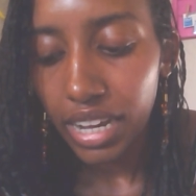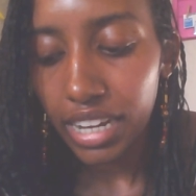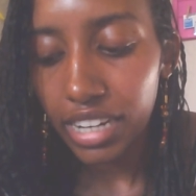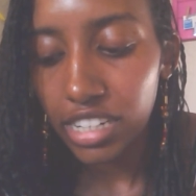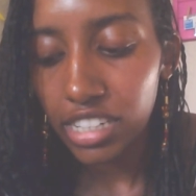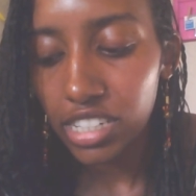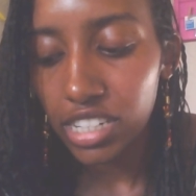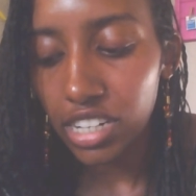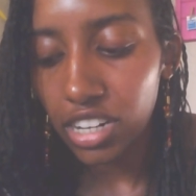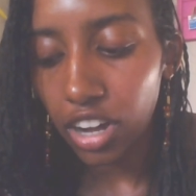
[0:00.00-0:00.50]

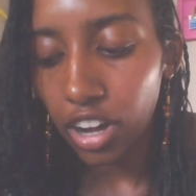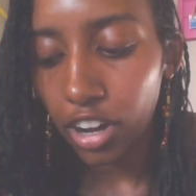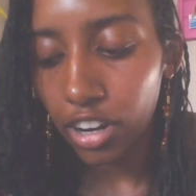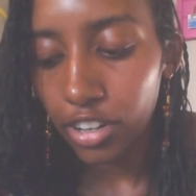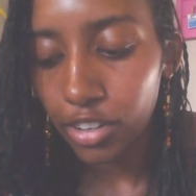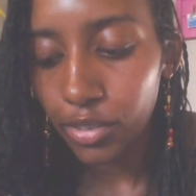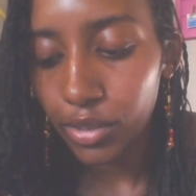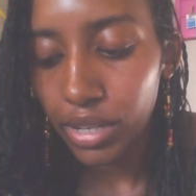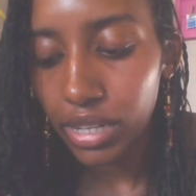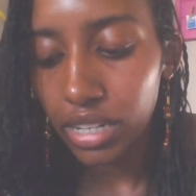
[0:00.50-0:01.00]
It is an
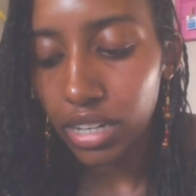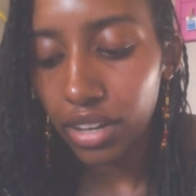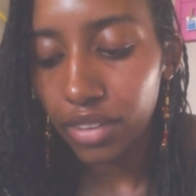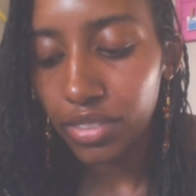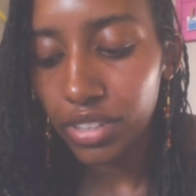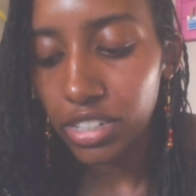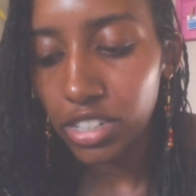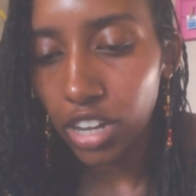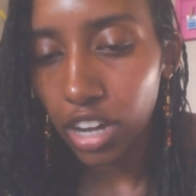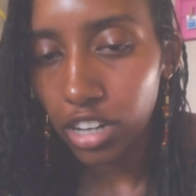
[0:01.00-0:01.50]
honoring
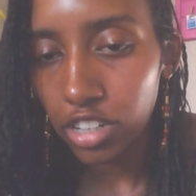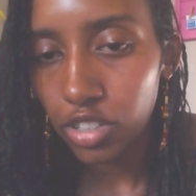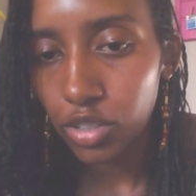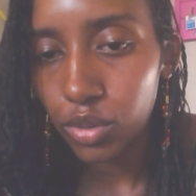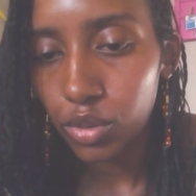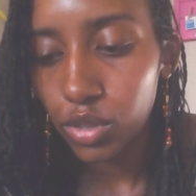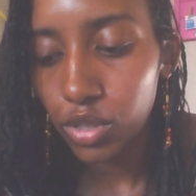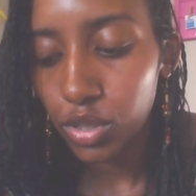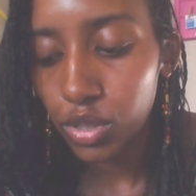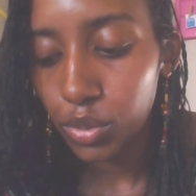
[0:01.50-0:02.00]
of the Dr.
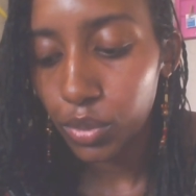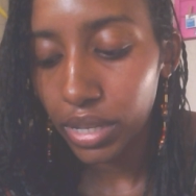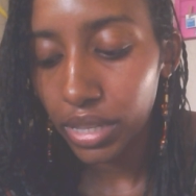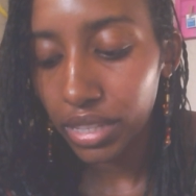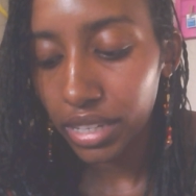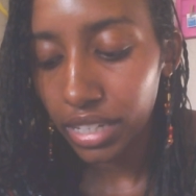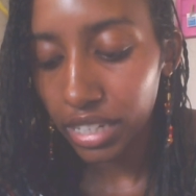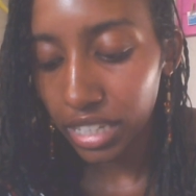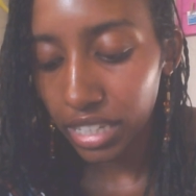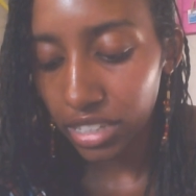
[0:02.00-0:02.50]

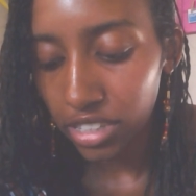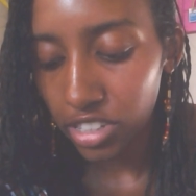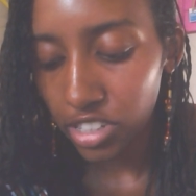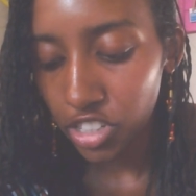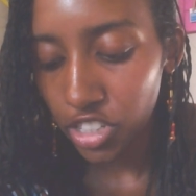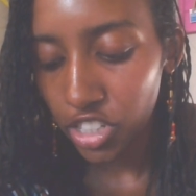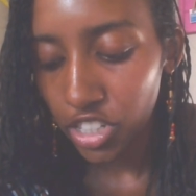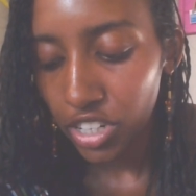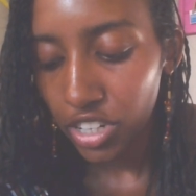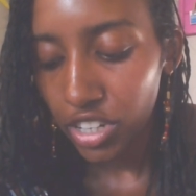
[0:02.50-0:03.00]
Usui
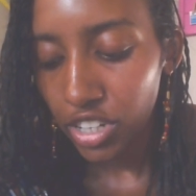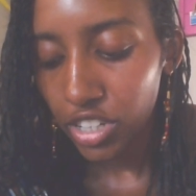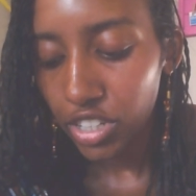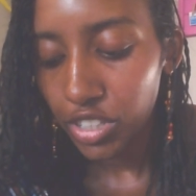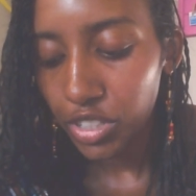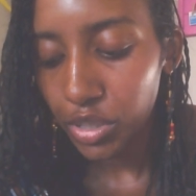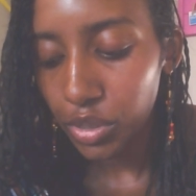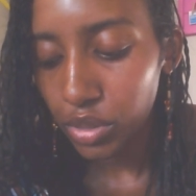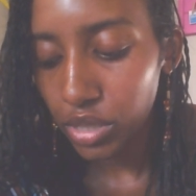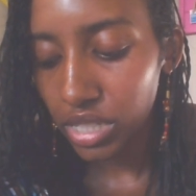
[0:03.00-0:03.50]
lineage,
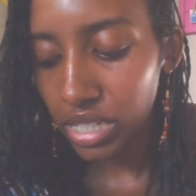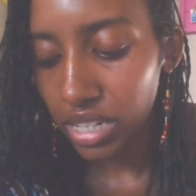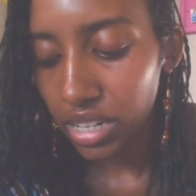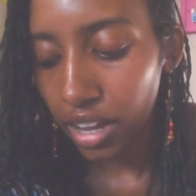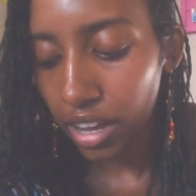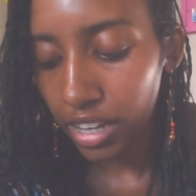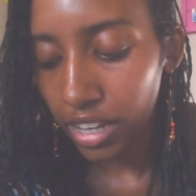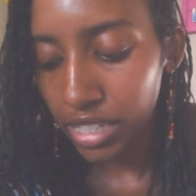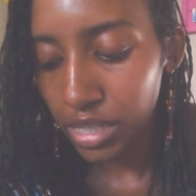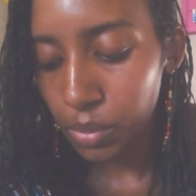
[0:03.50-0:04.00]
used in
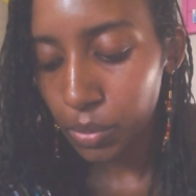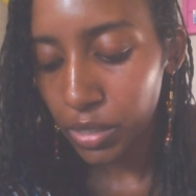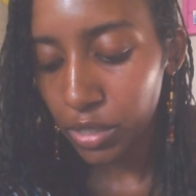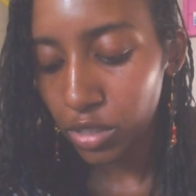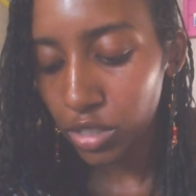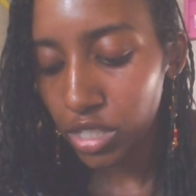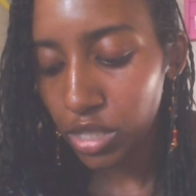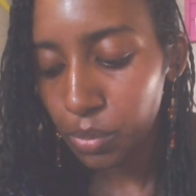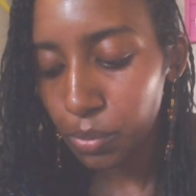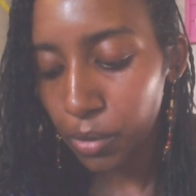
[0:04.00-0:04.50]

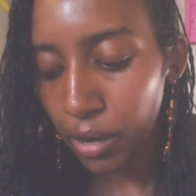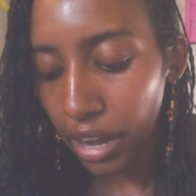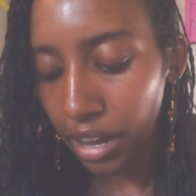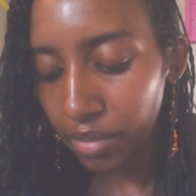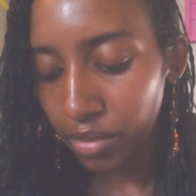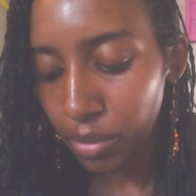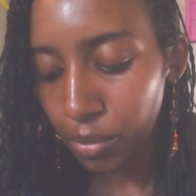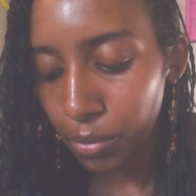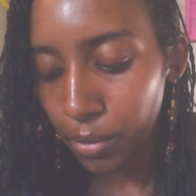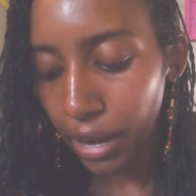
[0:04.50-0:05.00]
hospitals,
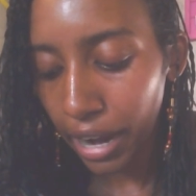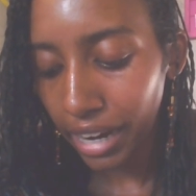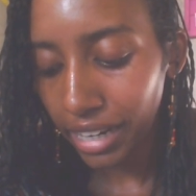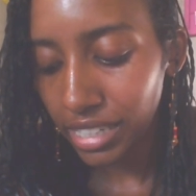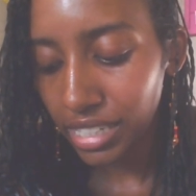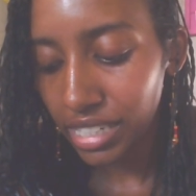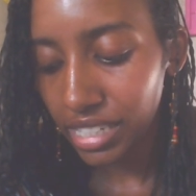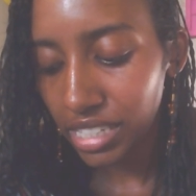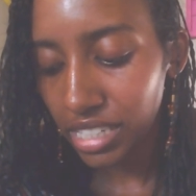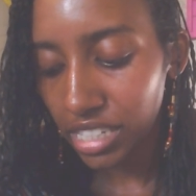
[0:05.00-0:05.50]
private
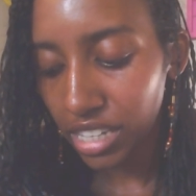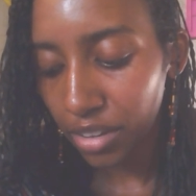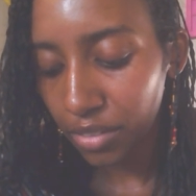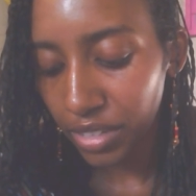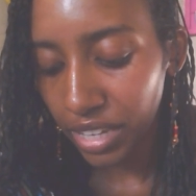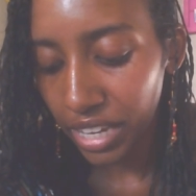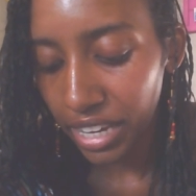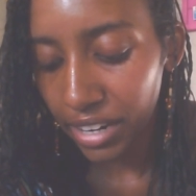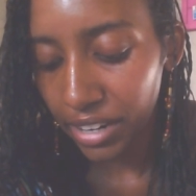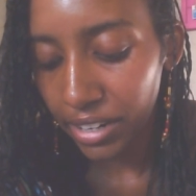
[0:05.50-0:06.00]
practice,
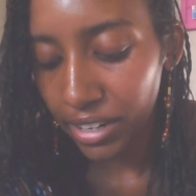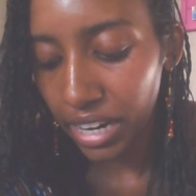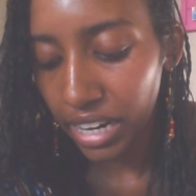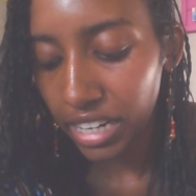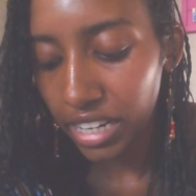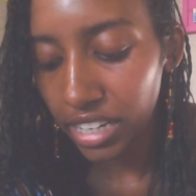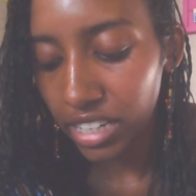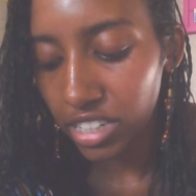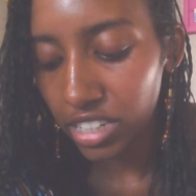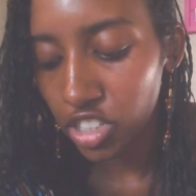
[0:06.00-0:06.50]
self-care,
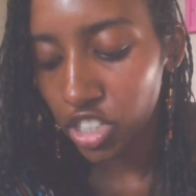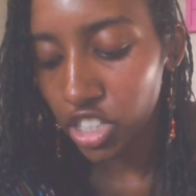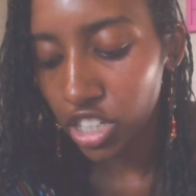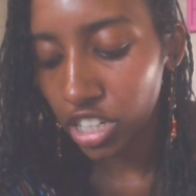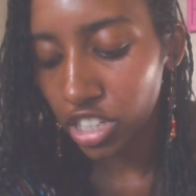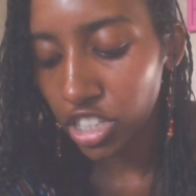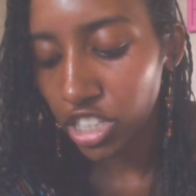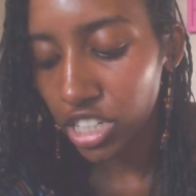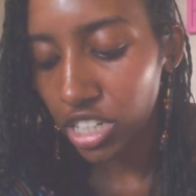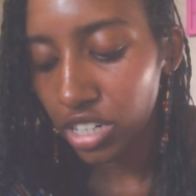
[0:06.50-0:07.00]
and in
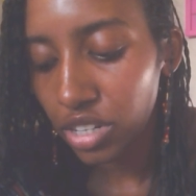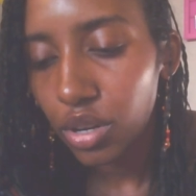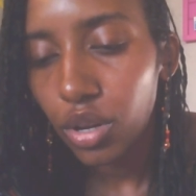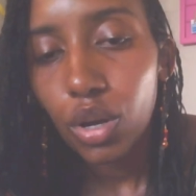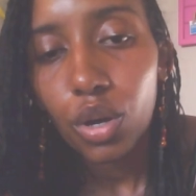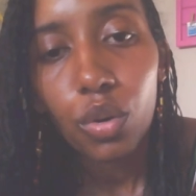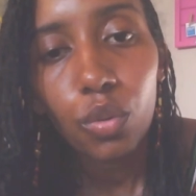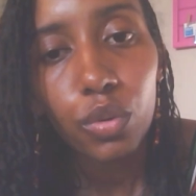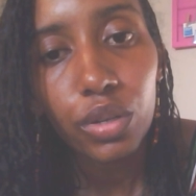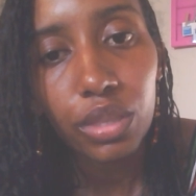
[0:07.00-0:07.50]
conjunction
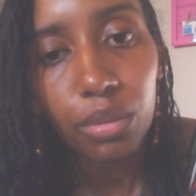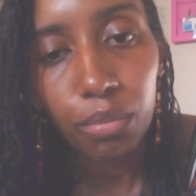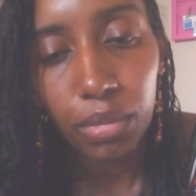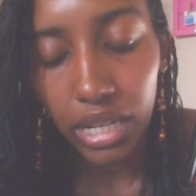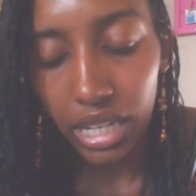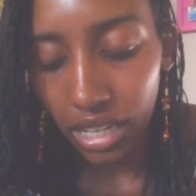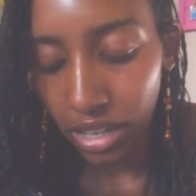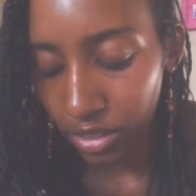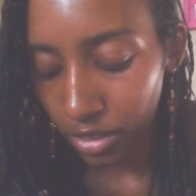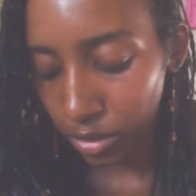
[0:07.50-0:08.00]
with
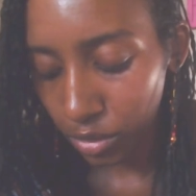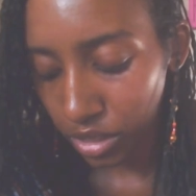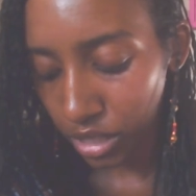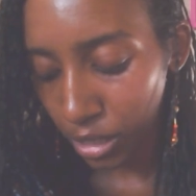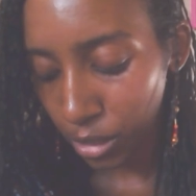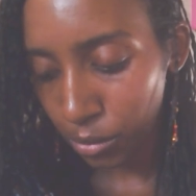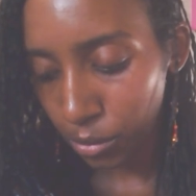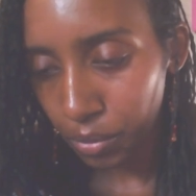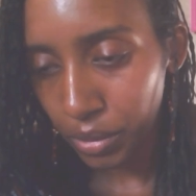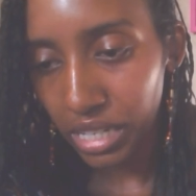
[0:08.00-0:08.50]
many other
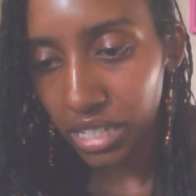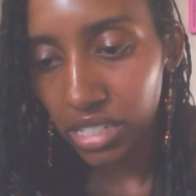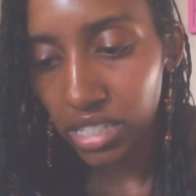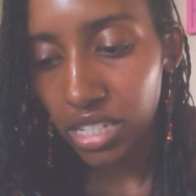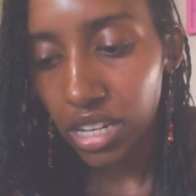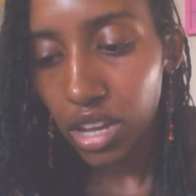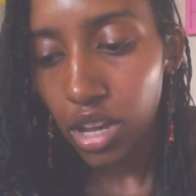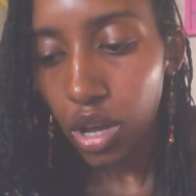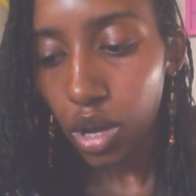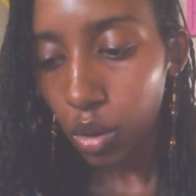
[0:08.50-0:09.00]
therapies.